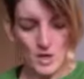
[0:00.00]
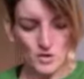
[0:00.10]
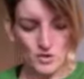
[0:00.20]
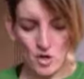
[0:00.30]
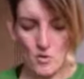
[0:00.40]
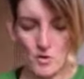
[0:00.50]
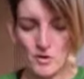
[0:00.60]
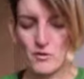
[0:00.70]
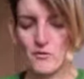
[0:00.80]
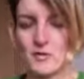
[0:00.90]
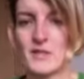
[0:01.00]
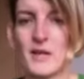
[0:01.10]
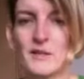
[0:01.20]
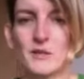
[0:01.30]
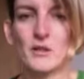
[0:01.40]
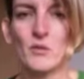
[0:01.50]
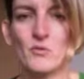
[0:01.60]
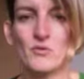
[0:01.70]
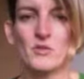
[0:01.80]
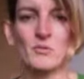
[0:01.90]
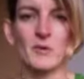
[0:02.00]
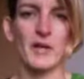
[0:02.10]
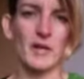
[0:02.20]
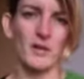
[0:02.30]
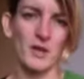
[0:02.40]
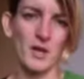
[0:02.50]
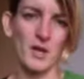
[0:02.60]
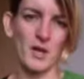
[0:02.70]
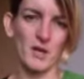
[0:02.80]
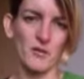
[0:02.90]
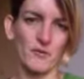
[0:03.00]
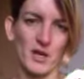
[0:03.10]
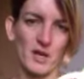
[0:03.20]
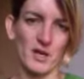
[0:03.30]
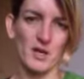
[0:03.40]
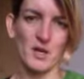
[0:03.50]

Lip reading: So the Roxanne closes with 3